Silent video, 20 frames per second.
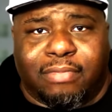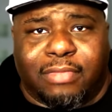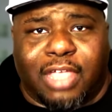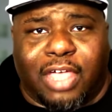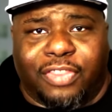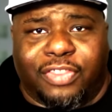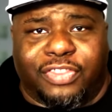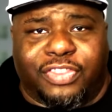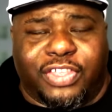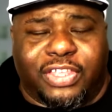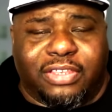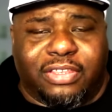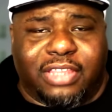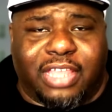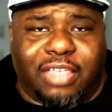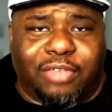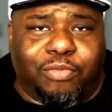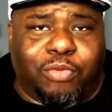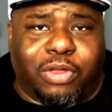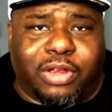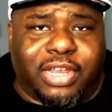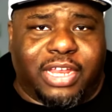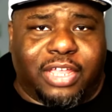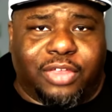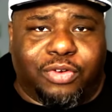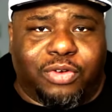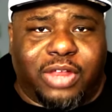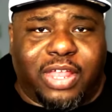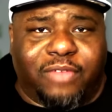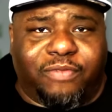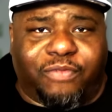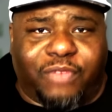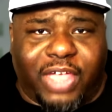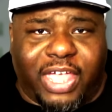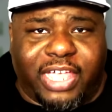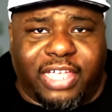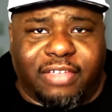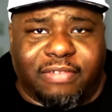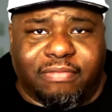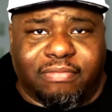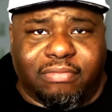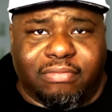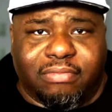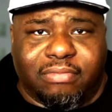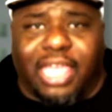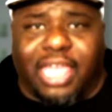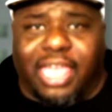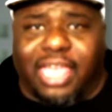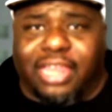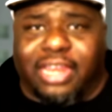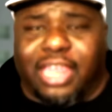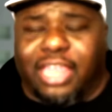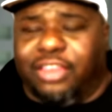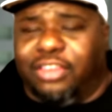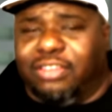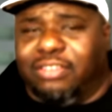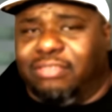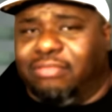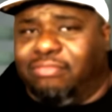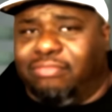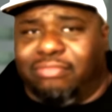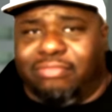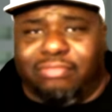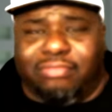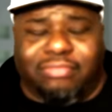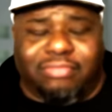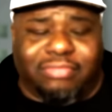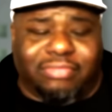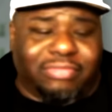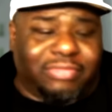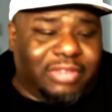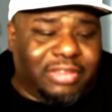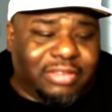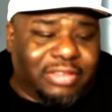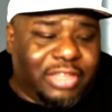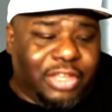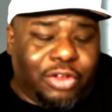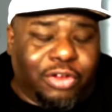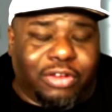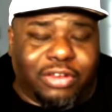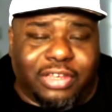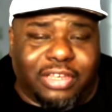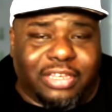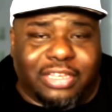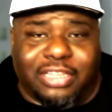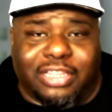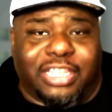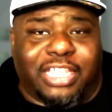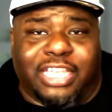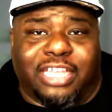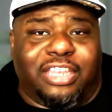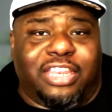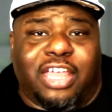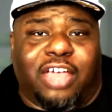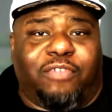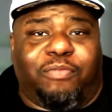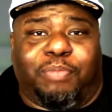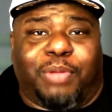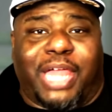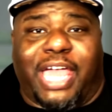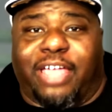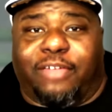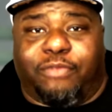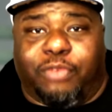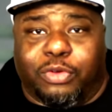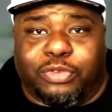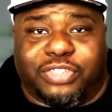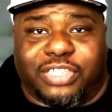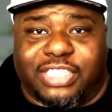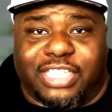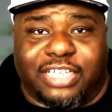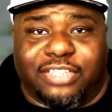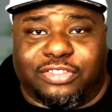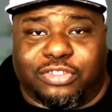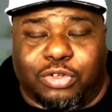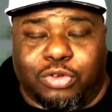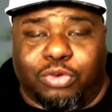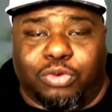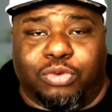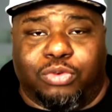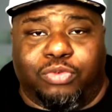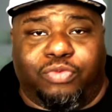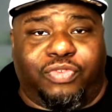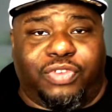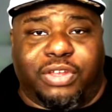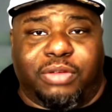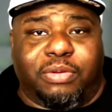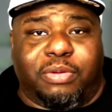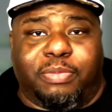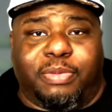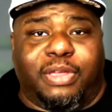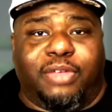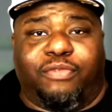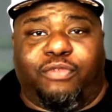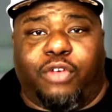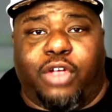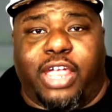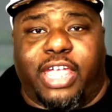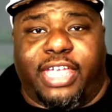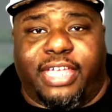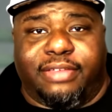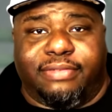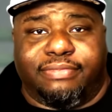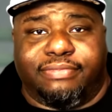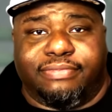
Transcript: other than they wanted internet fame and ain't nearly enough black folks at their school for them to be afraid.